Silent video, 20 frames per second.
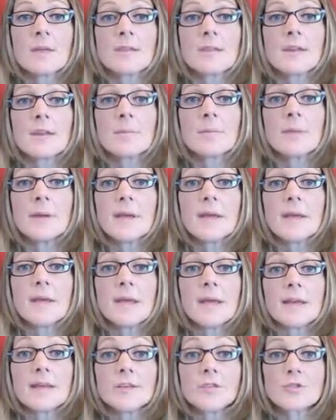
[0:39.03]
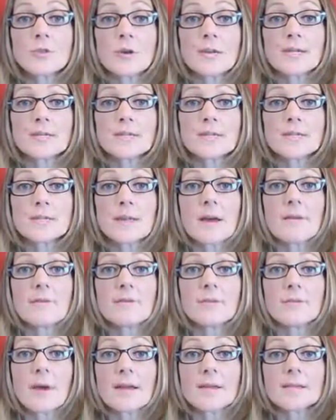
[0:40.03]
The competing interests
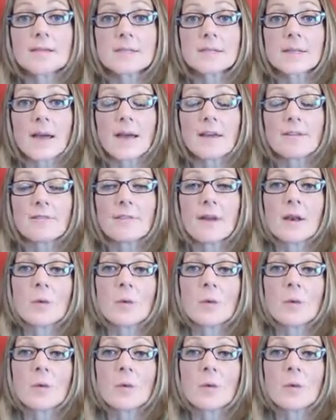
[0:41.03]
of the right to life